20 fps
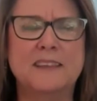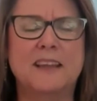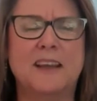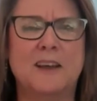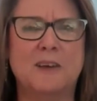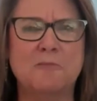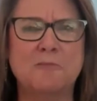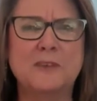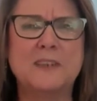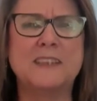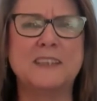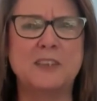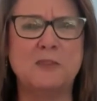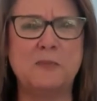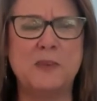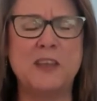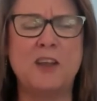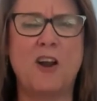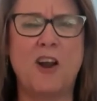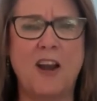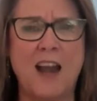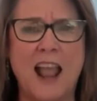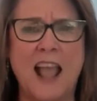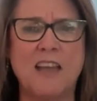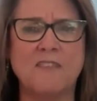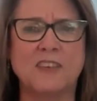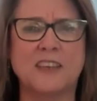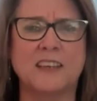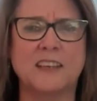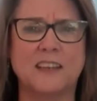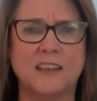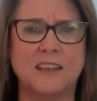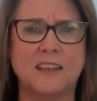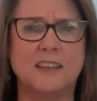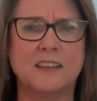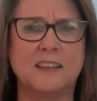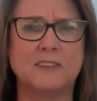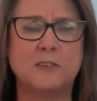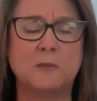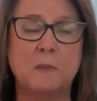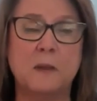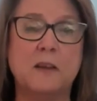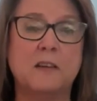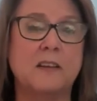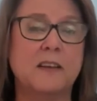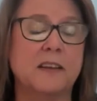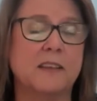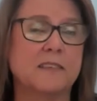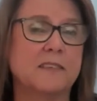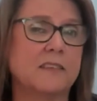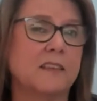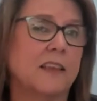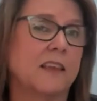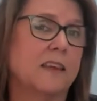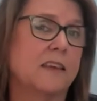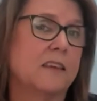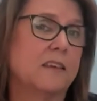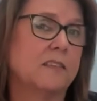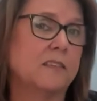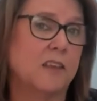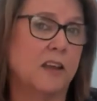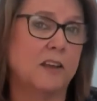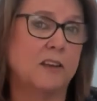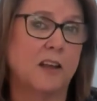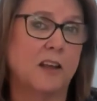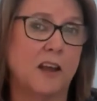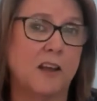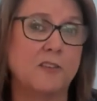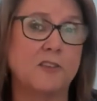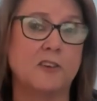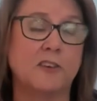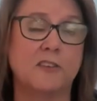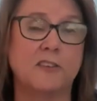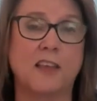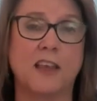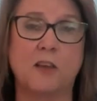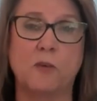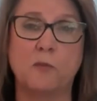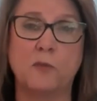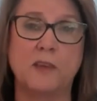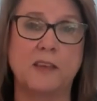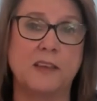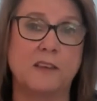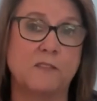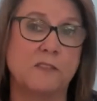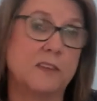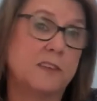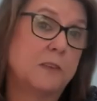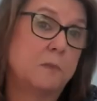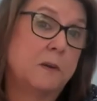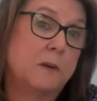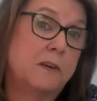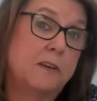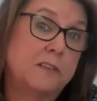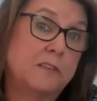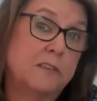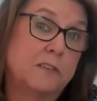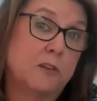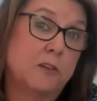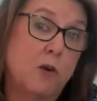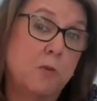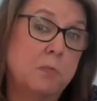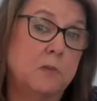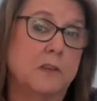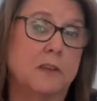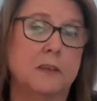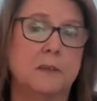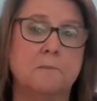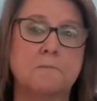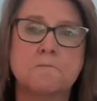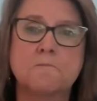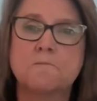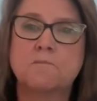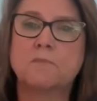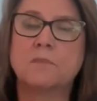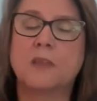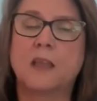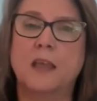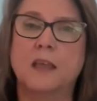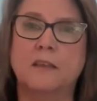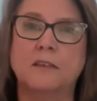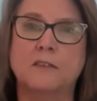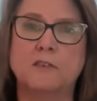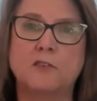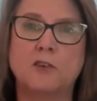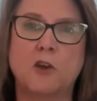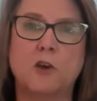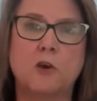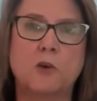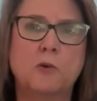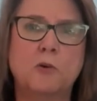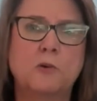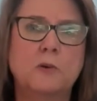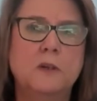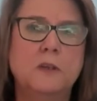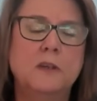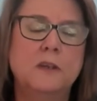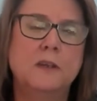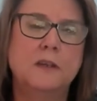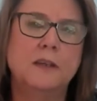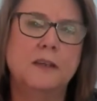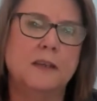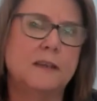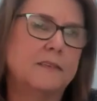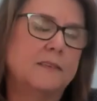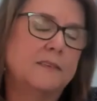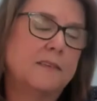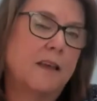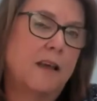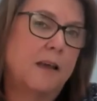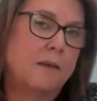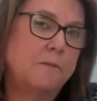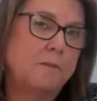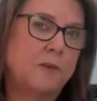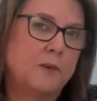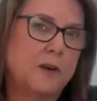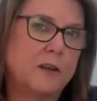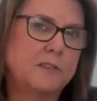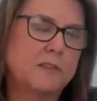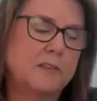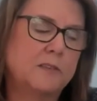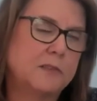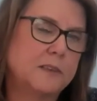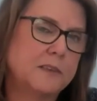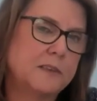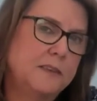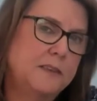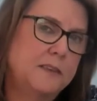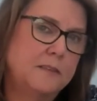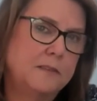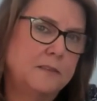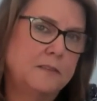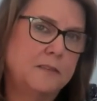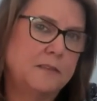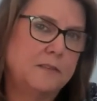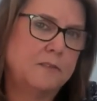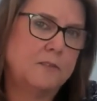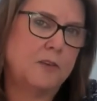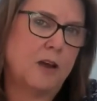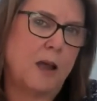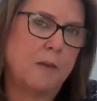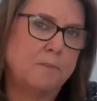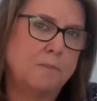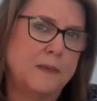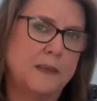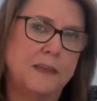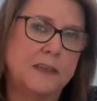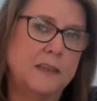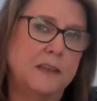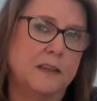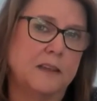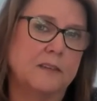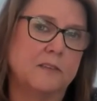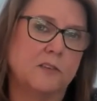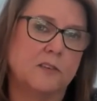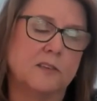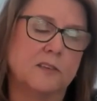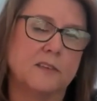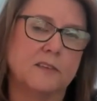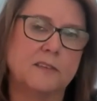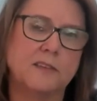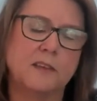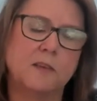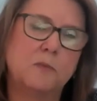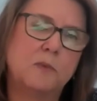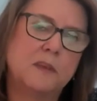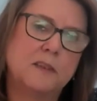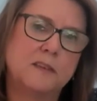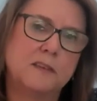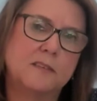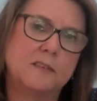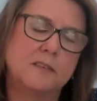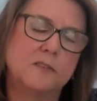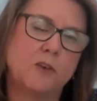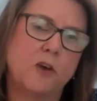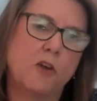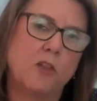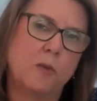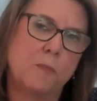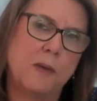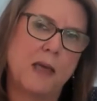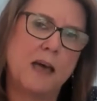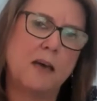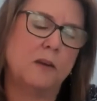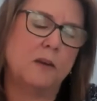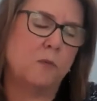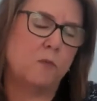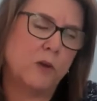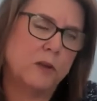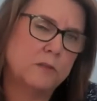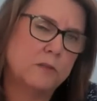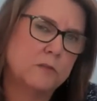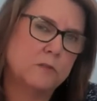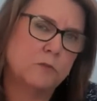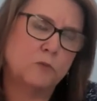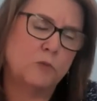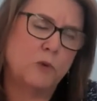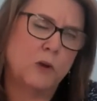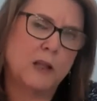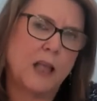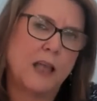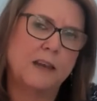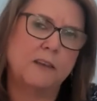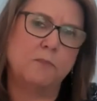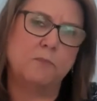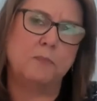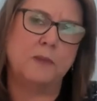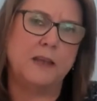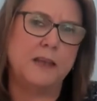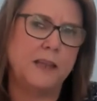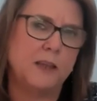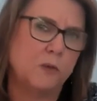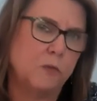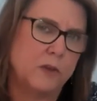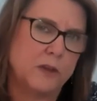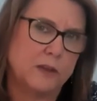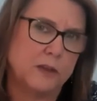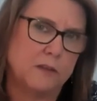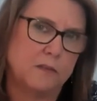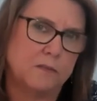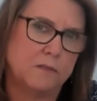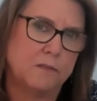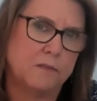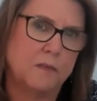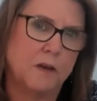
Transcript: really, we are having an experience like none other that we have experienced globally. And so it's time for us to really drop in and to see what this is all about and what kind of meaning we can